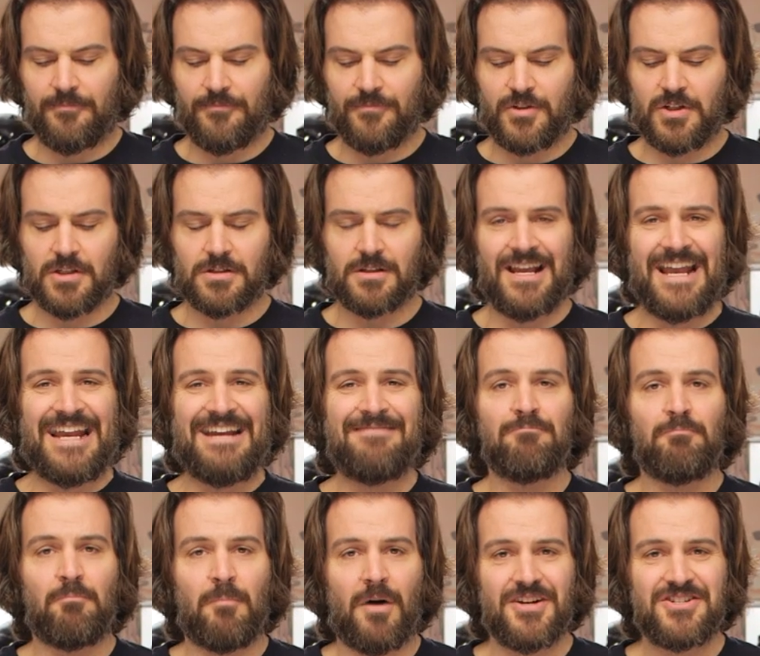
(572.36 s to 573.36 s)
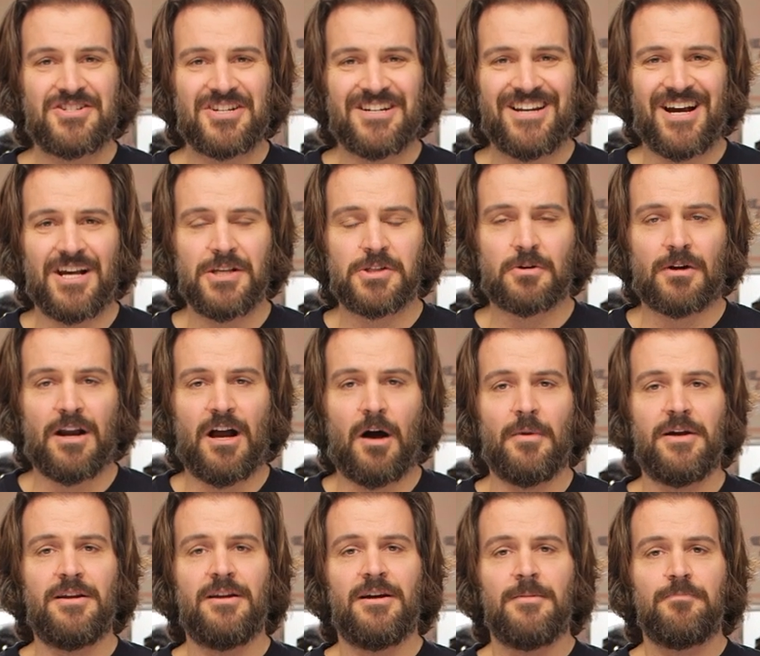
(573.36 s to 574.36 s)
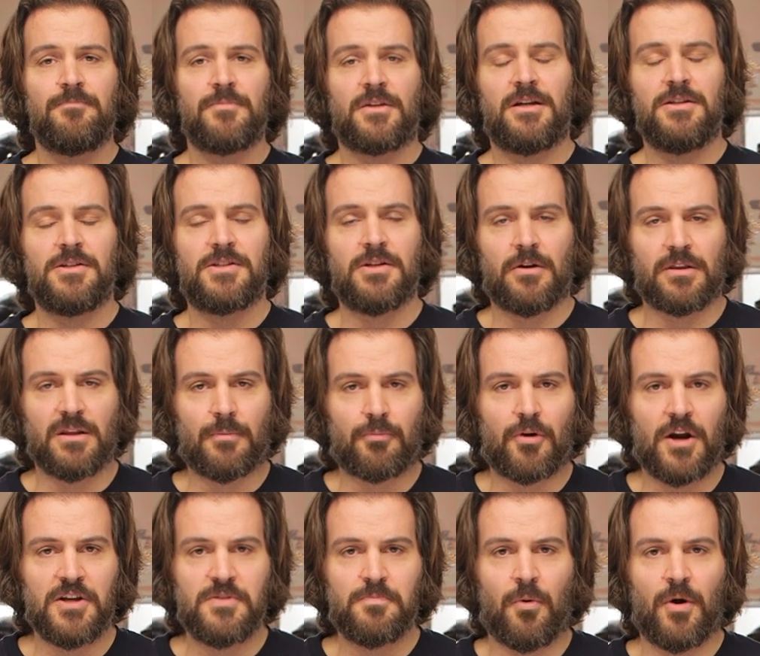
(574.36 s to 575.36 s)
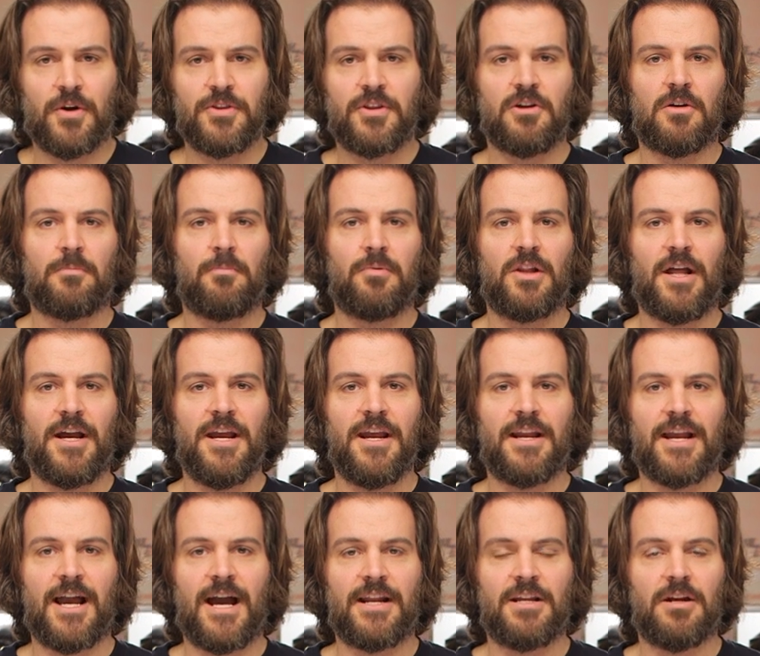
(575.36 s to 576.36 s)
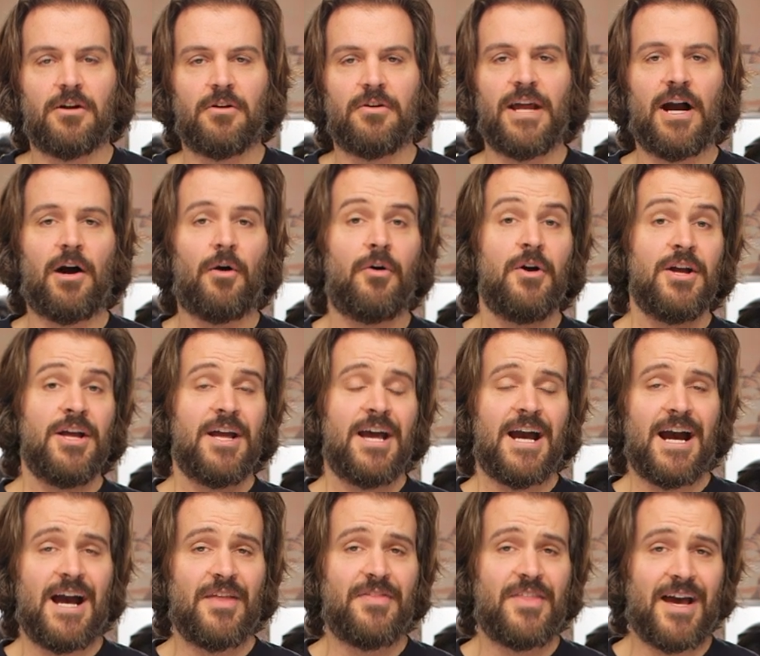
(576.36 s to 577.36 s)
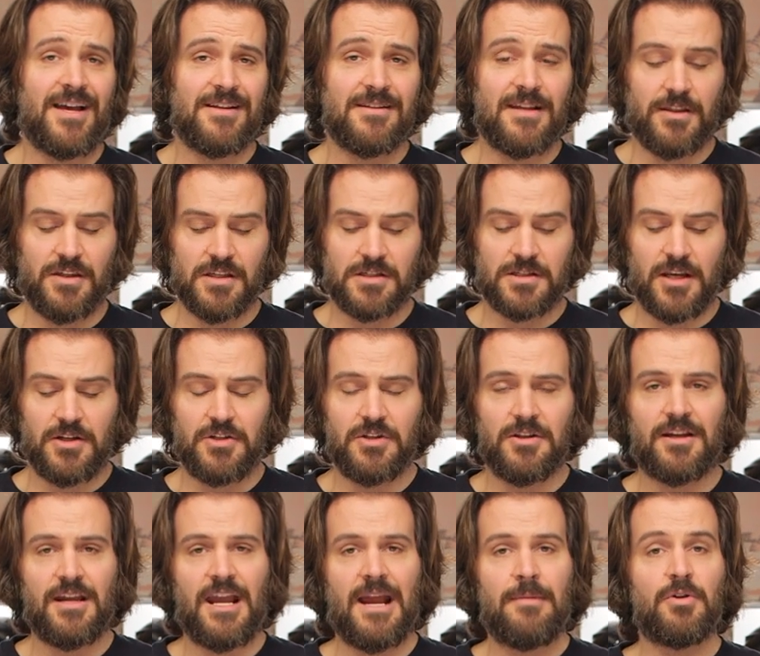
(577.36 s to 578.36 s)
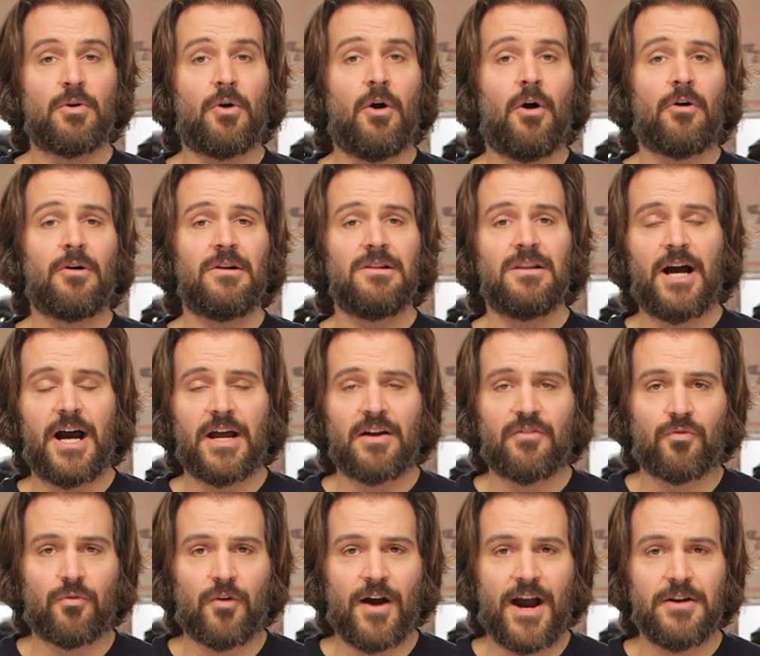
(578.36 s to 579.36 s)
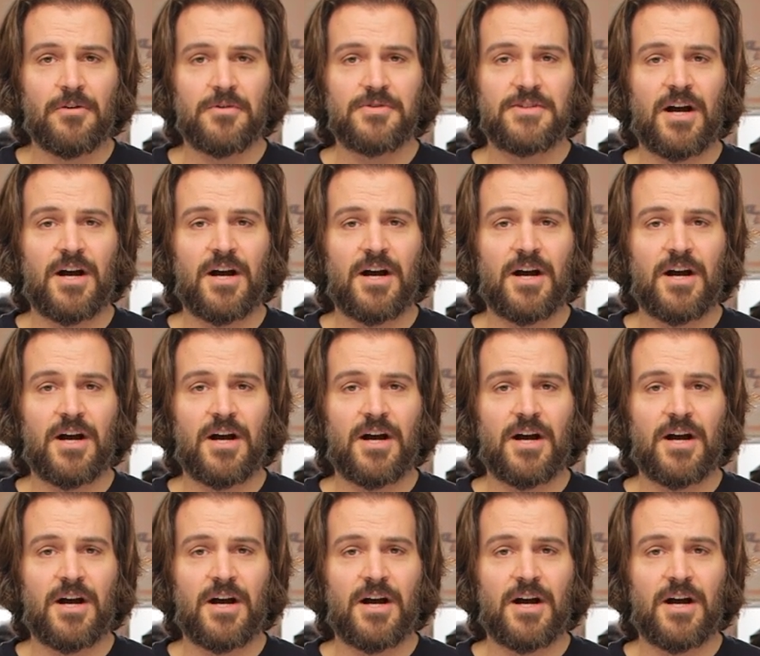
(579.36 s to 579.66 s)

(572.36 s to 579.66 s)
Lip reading: Just a much nicer helmet considering the price point that you're playing at here. Now, At this stage in the game, there are a lot of riders